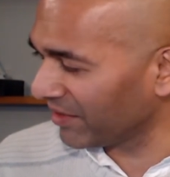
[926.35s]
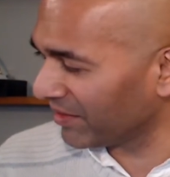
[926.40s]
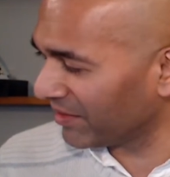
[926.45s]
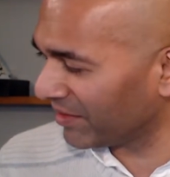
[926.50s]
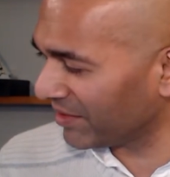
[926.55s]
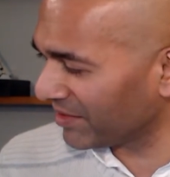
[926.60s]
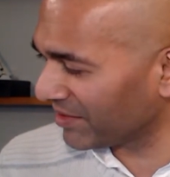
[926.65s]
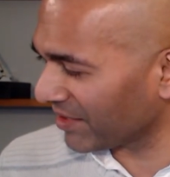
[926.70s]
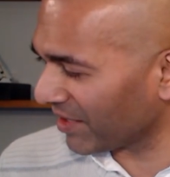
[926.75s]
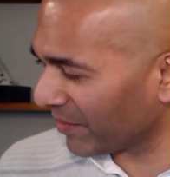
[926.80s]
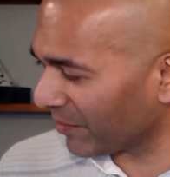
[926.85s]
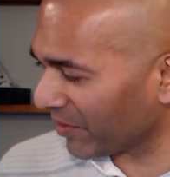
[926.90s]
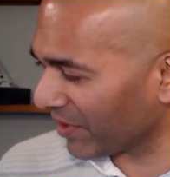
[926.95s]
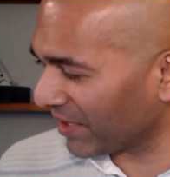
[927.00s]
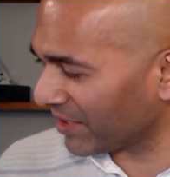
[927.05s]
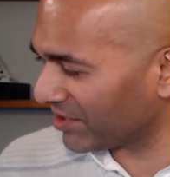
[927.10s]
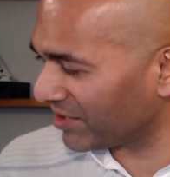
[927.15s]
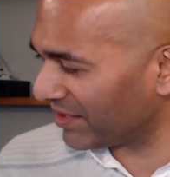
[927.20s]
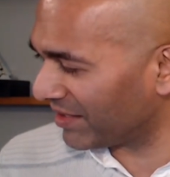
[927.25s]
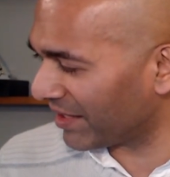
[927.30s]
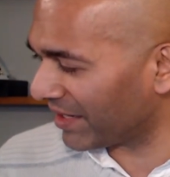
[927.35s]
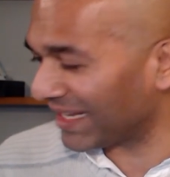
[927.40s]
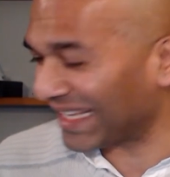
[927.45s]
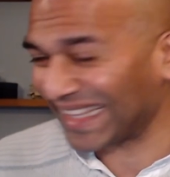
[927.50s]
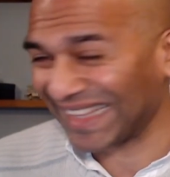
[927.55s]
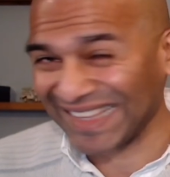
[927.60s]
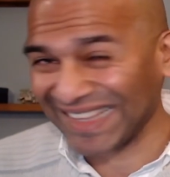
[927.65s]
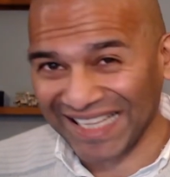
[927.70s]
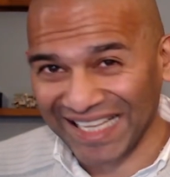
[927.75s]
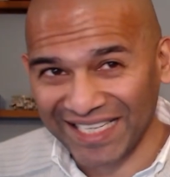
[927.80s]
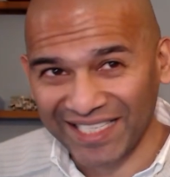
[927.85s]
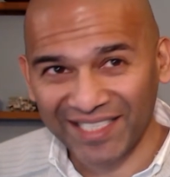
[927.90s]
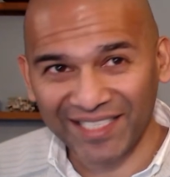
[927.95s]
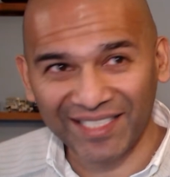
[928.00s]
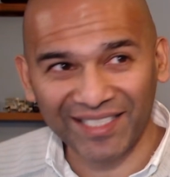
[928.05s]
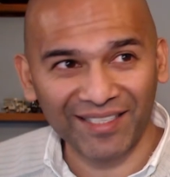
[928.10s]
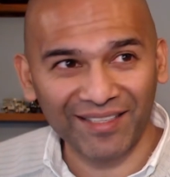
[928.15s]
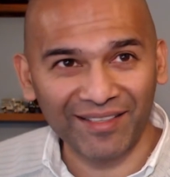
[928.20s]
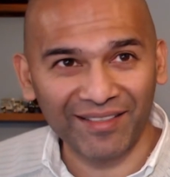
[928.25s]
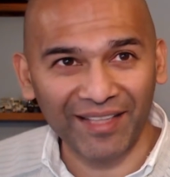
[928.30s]
This time we're actually getting
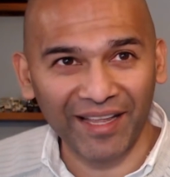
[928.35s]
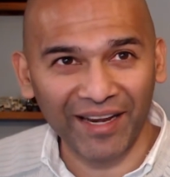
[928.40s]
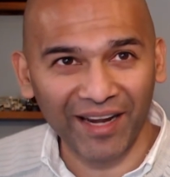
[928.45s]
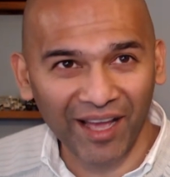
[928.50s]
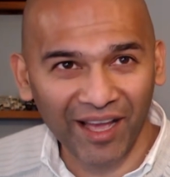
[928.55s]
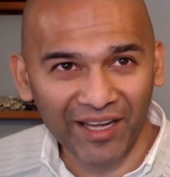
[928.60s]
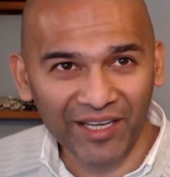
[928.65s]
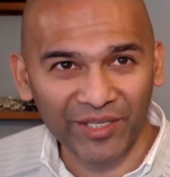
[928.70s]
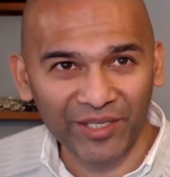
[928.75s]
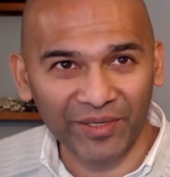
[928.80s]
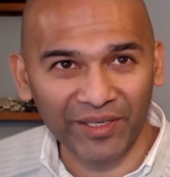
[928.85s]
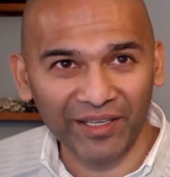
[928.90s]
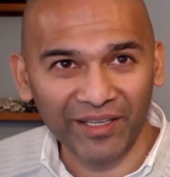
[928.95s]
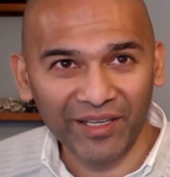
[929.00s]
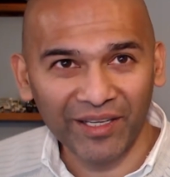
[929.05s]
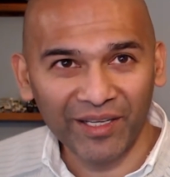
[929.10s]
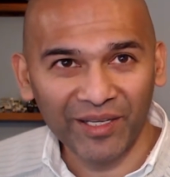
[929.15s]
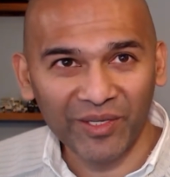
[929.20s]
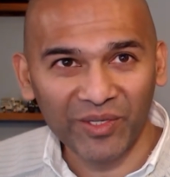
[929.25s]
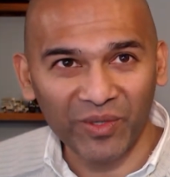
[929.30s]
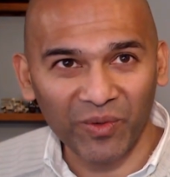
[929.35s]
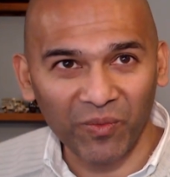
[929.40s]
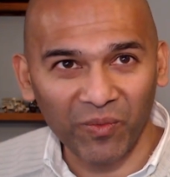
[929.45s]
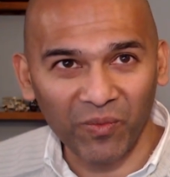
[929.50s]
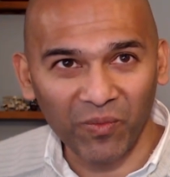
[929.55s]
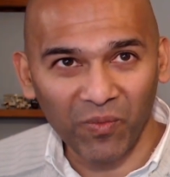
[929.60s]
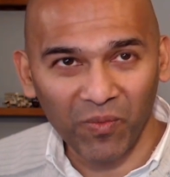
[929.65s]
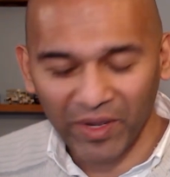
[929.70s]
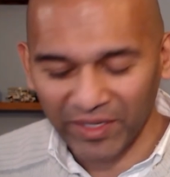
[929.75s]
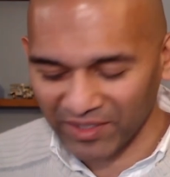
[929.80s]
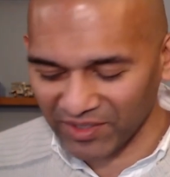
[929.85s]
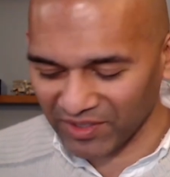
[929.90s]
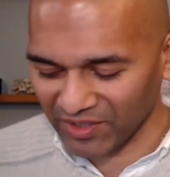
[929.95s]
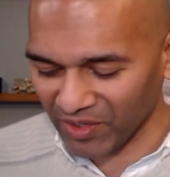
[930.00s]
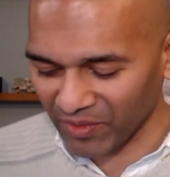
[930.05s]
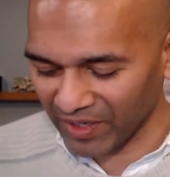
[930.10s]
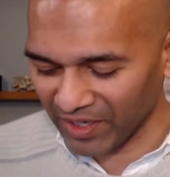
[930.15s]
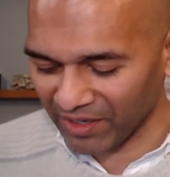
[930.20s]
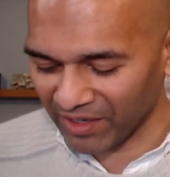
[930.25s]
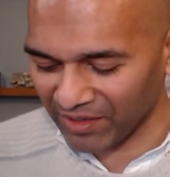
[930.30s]
less than 100. So what's
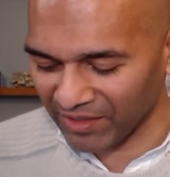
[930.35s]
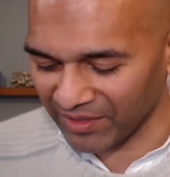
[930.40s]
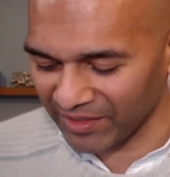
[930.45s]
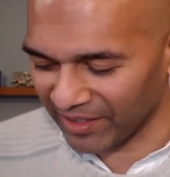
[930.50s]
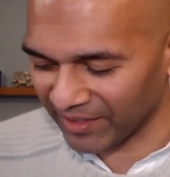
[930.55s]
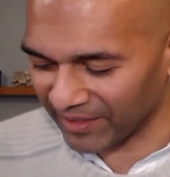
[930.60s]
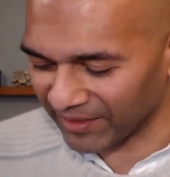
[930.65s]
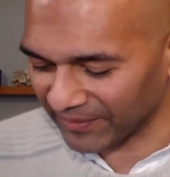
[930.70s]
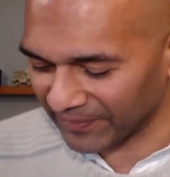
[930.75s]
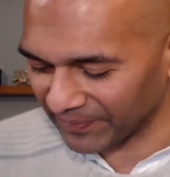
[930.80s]
going on here?